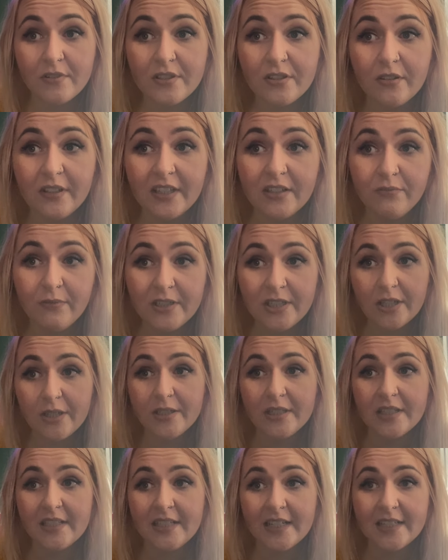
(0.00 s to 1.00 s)
So this
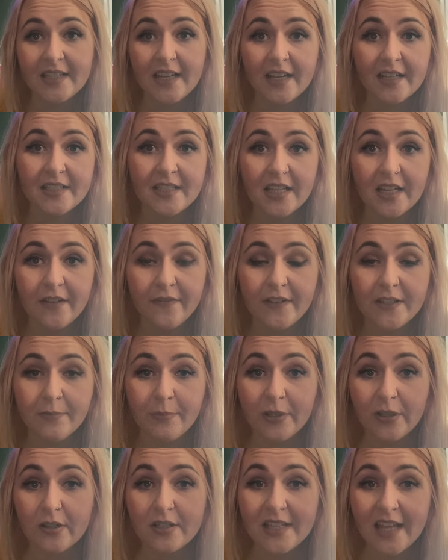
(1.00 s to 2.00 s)
reduces the attack surface,
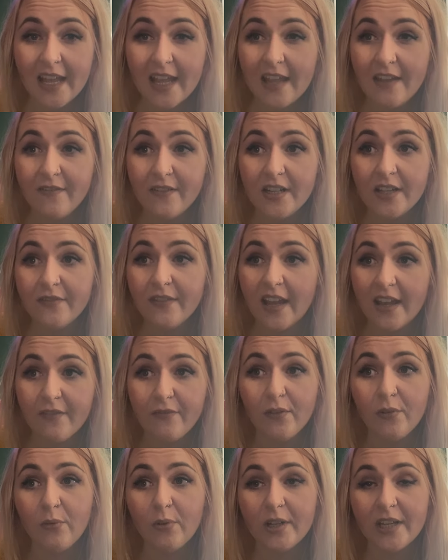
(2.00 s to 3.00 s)
because even if
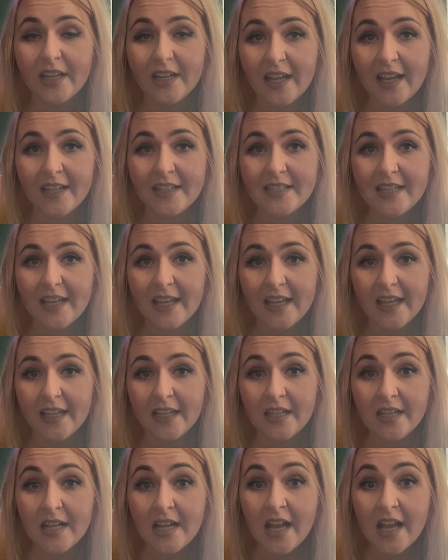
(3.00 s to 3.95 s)
everyone in IT